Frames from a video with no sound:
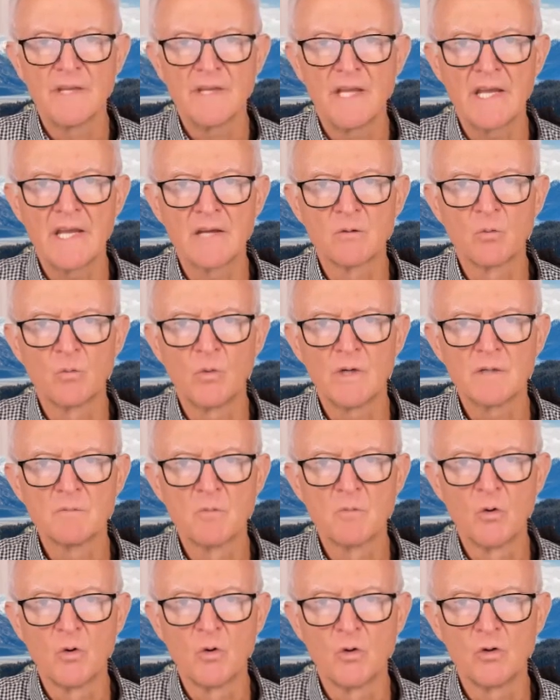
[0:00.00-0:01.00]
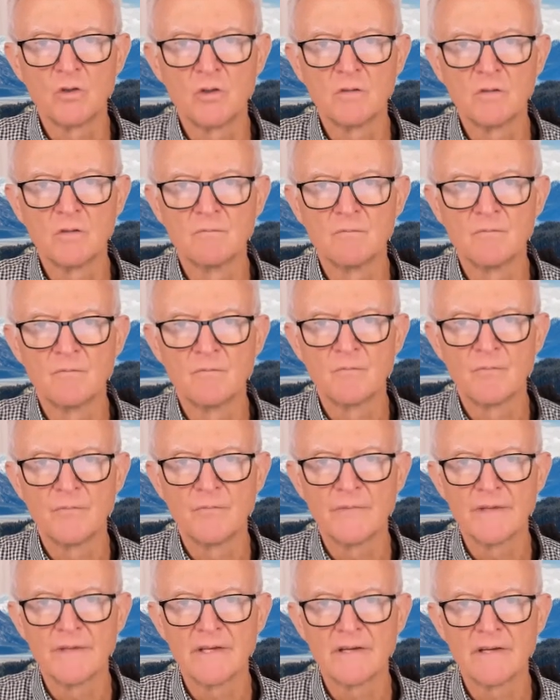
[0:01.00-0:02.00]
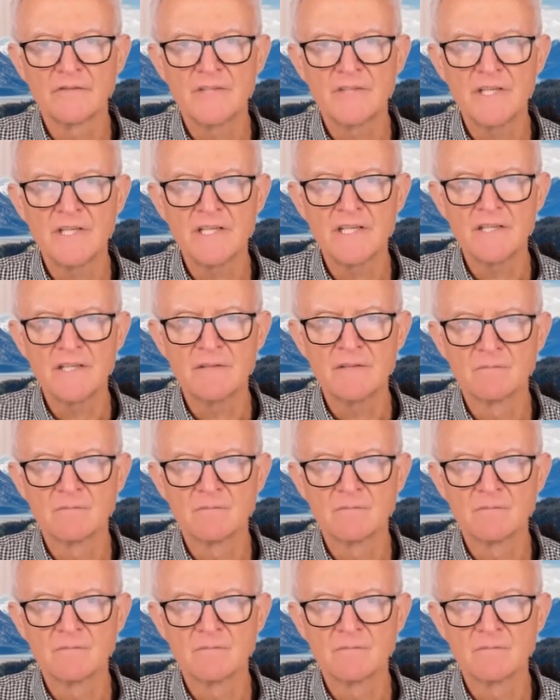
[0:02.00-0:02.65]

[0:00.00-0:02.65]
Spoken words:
and 1 mole of D.